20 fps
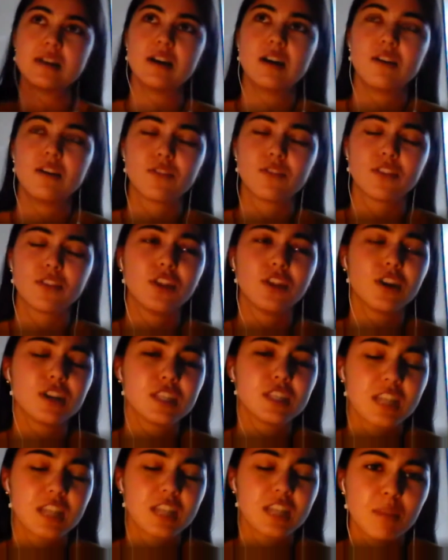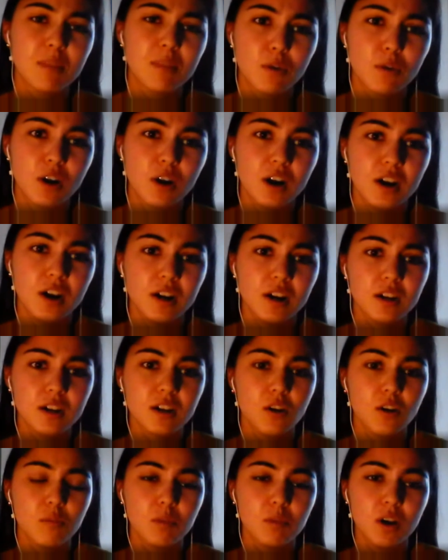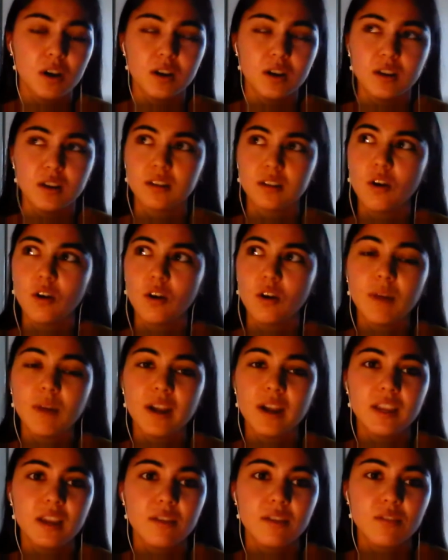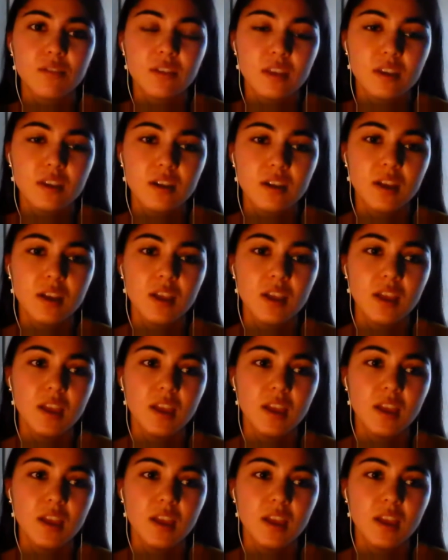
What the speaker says: for the longest time they were comb binding everything,